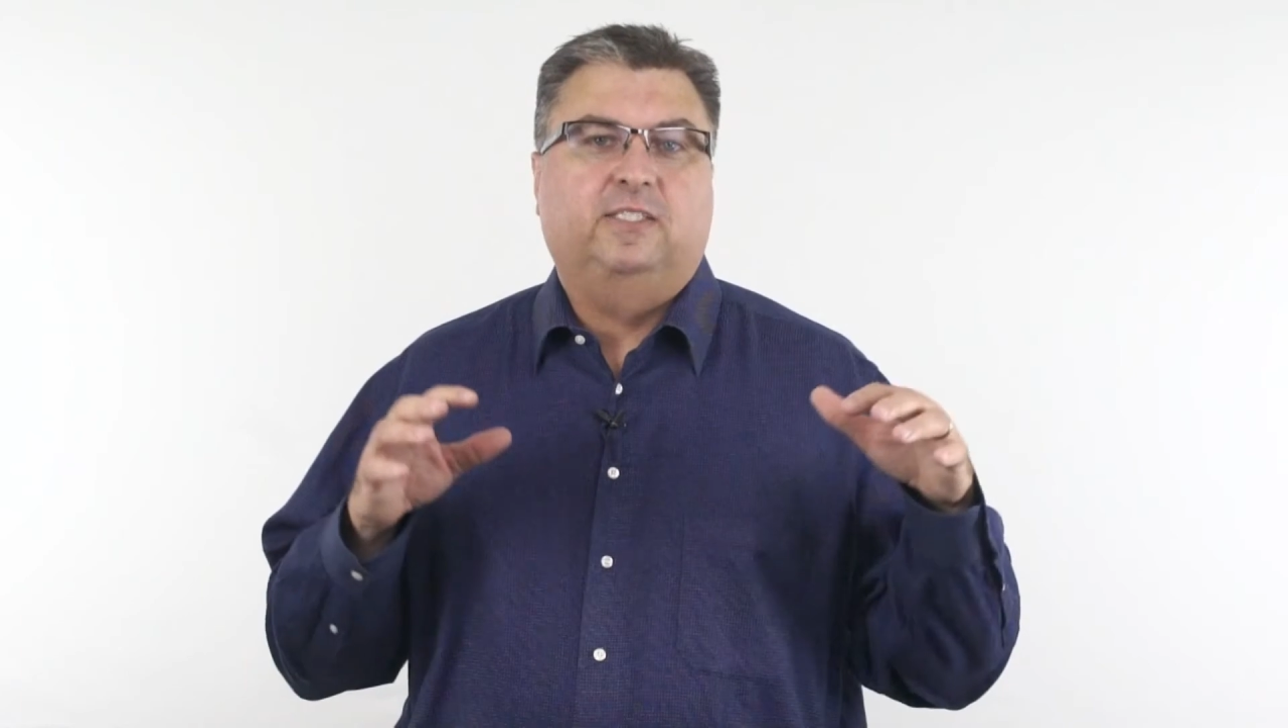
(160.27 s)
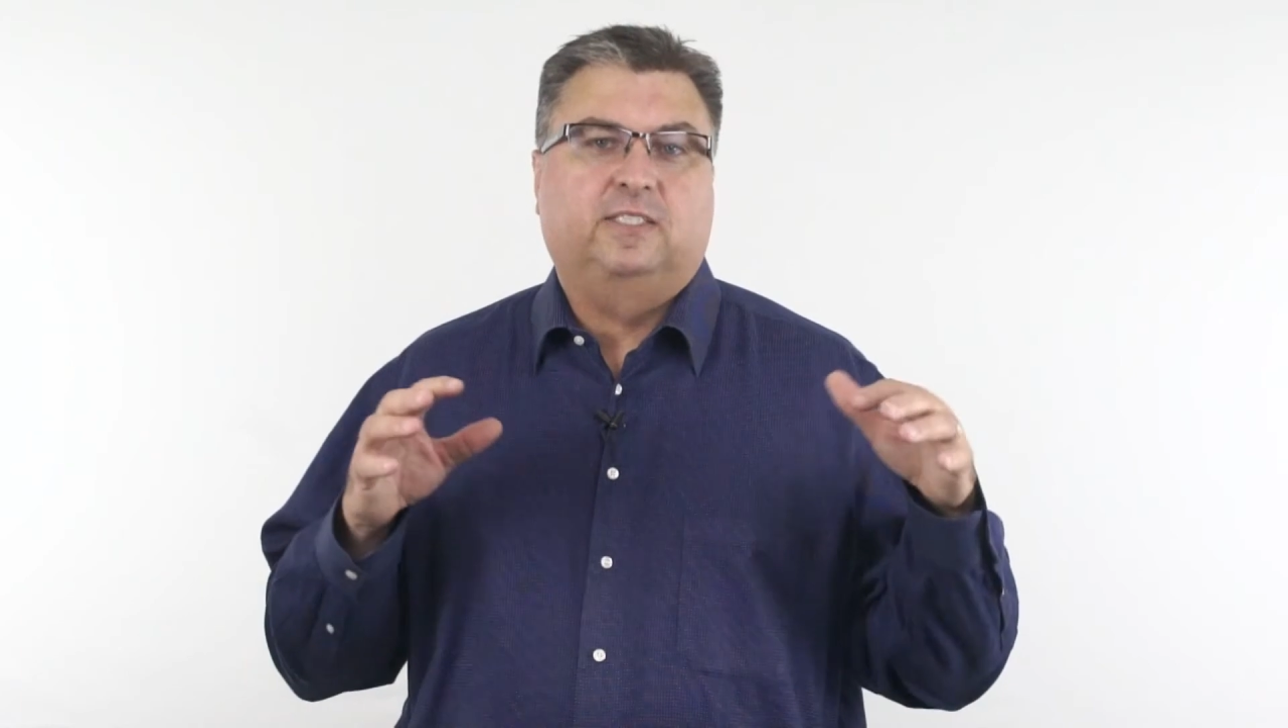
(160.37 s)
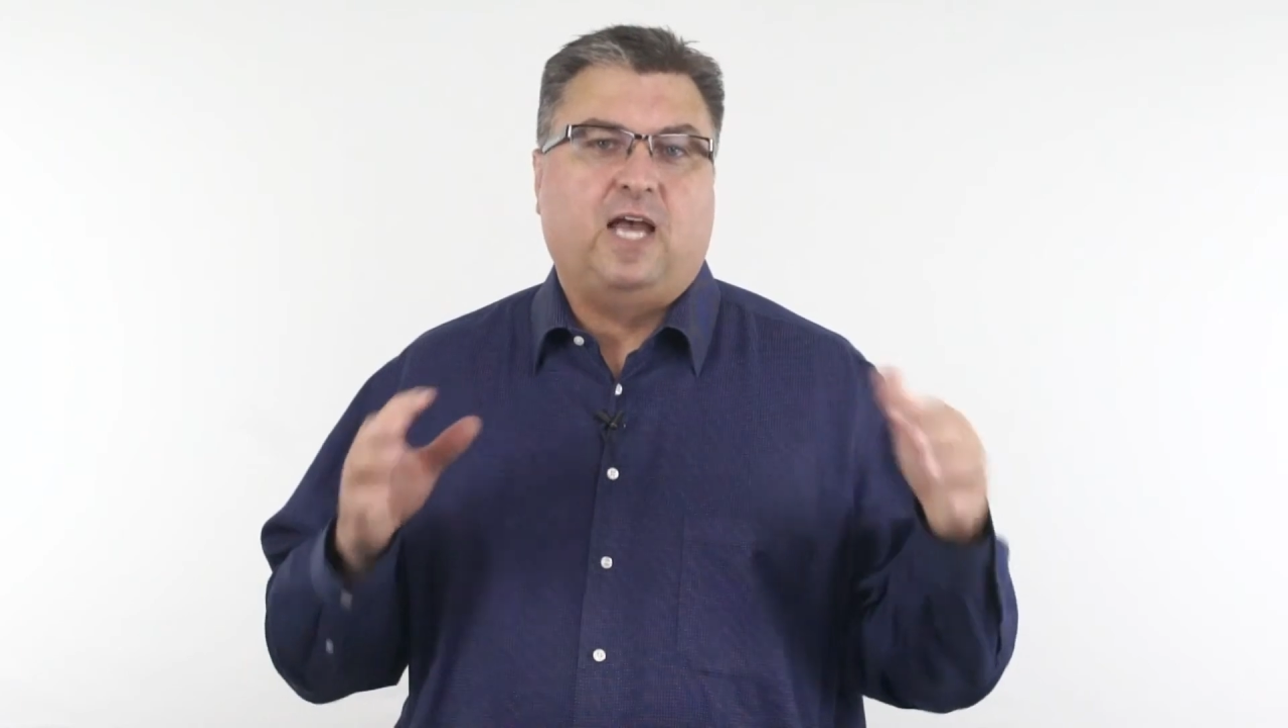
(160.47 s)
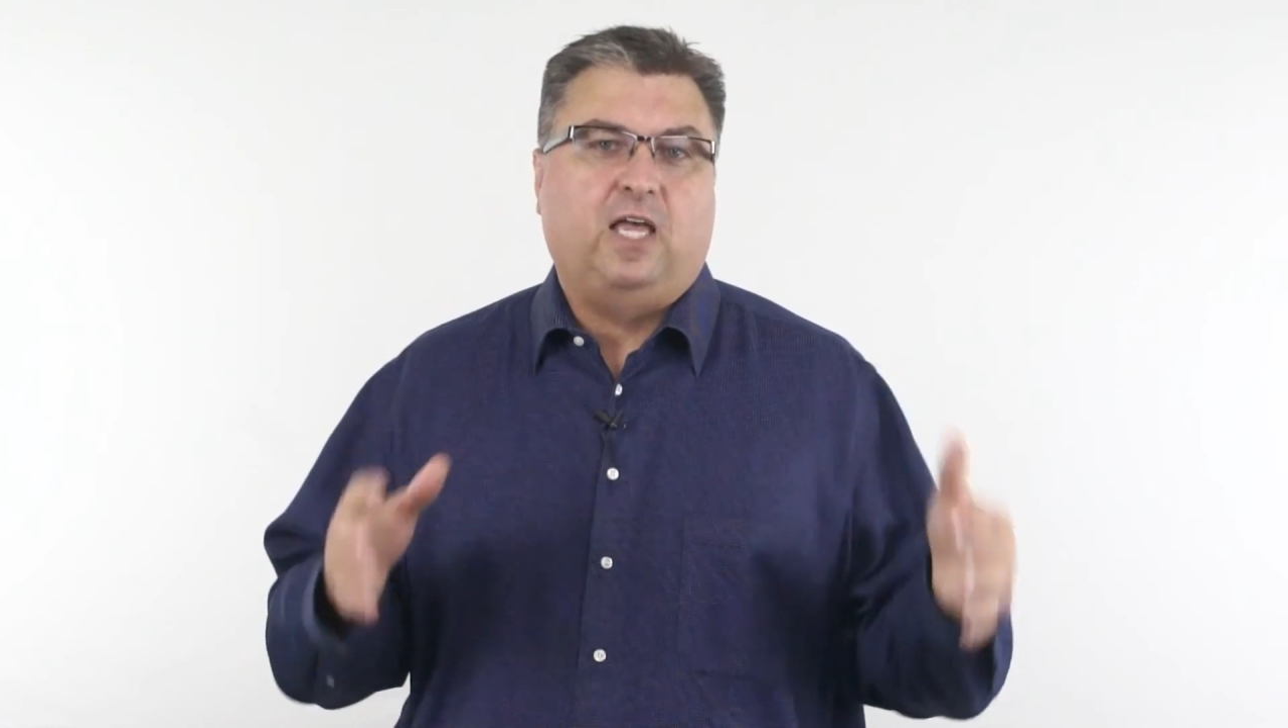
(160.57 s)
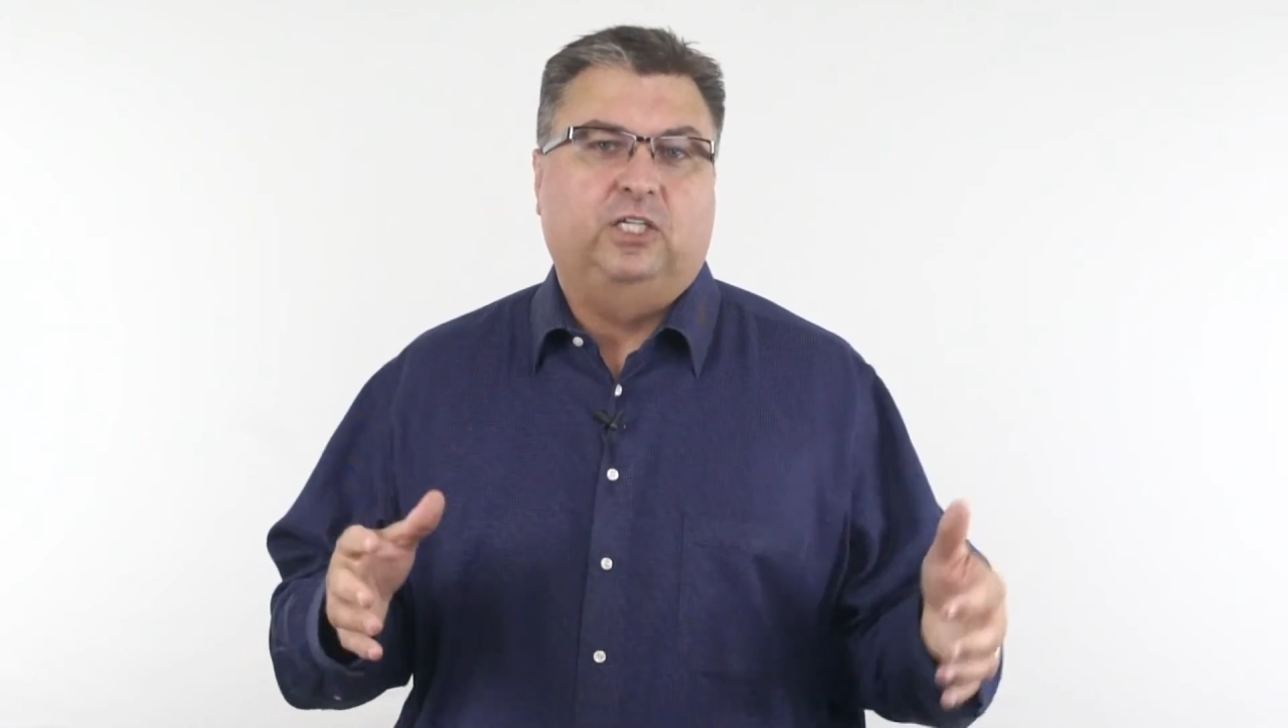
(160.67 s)

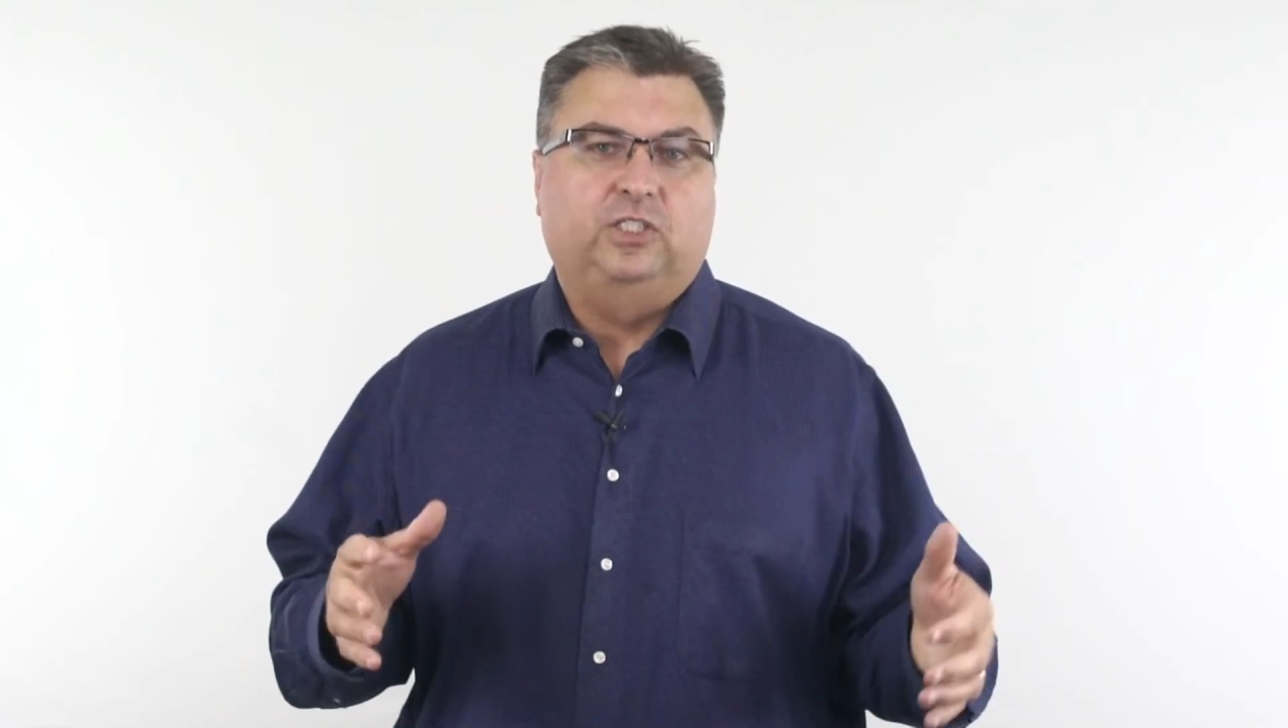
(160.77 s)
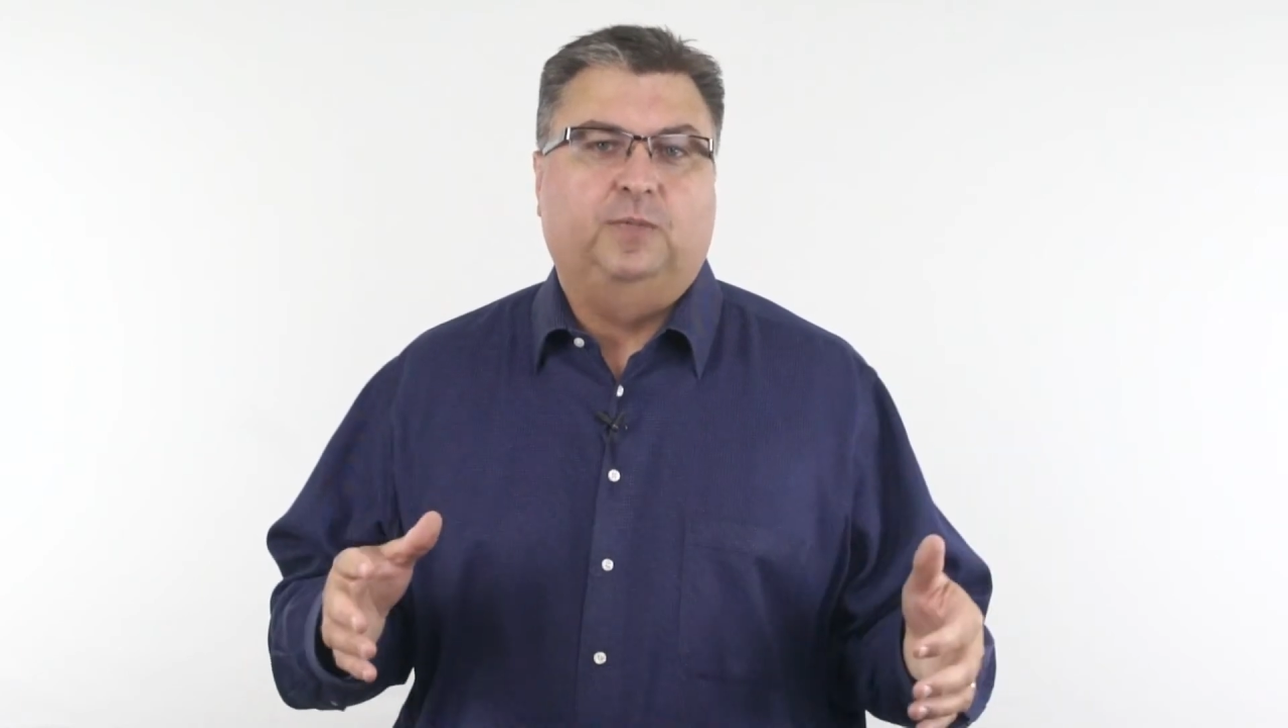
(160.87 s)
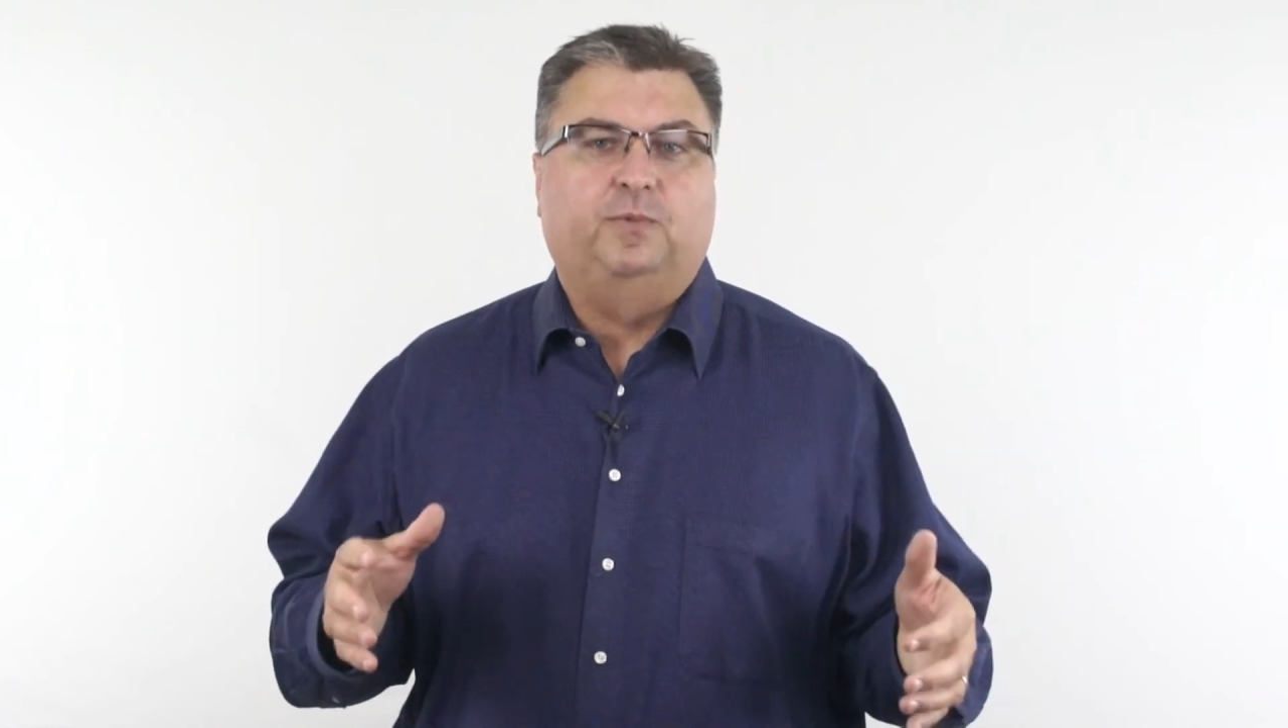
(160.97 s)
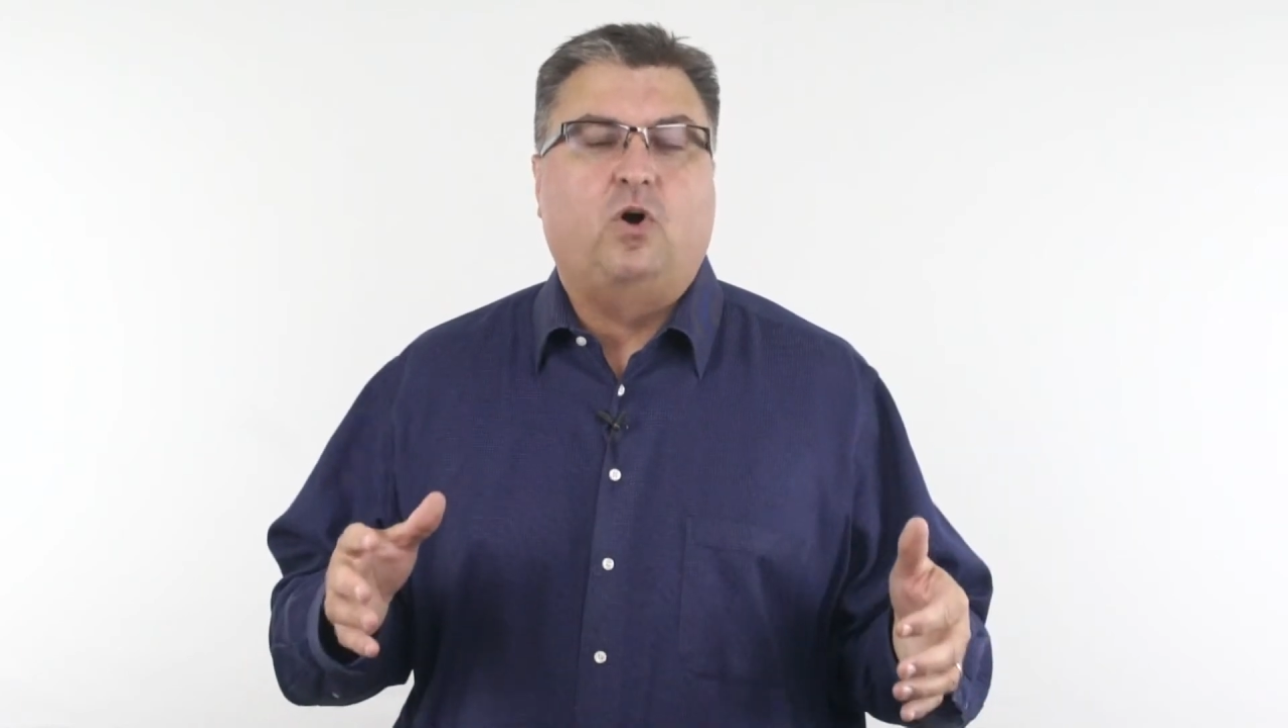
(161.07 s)
scholarship